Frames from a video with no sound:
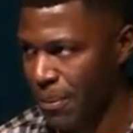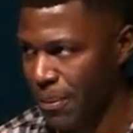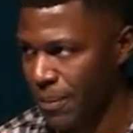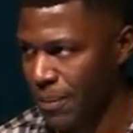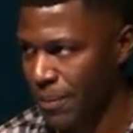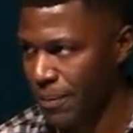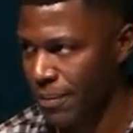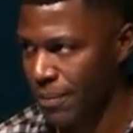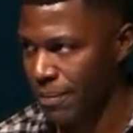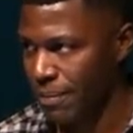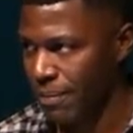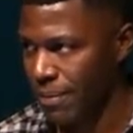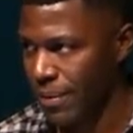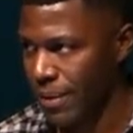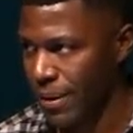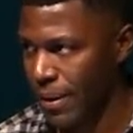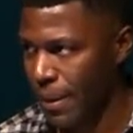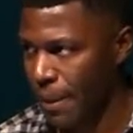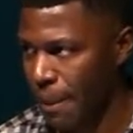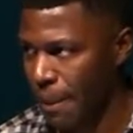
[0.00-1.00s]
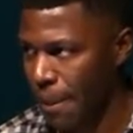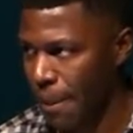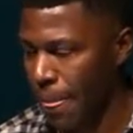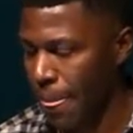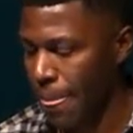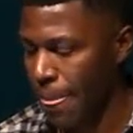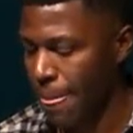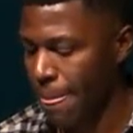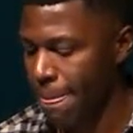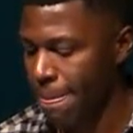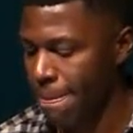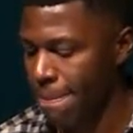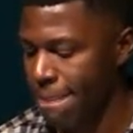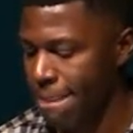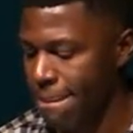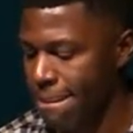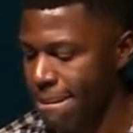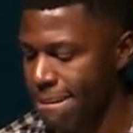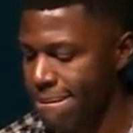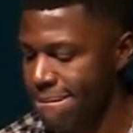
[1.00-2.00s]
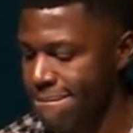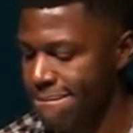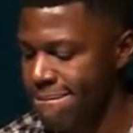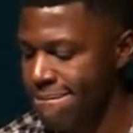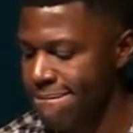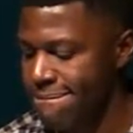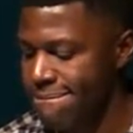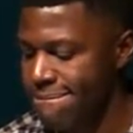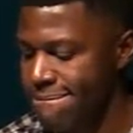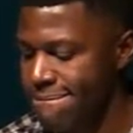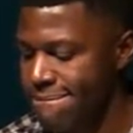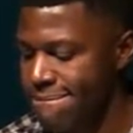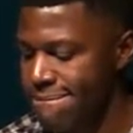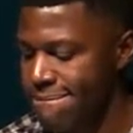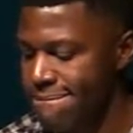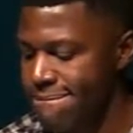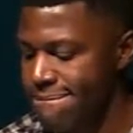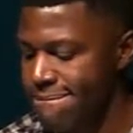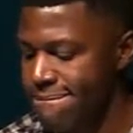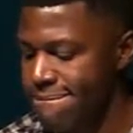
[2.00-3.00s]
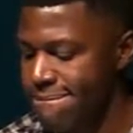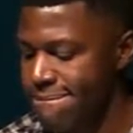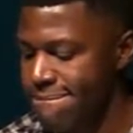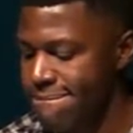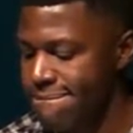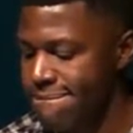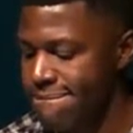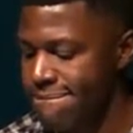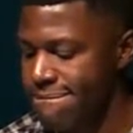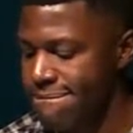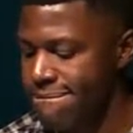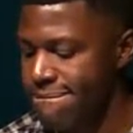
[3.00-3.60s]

(silence)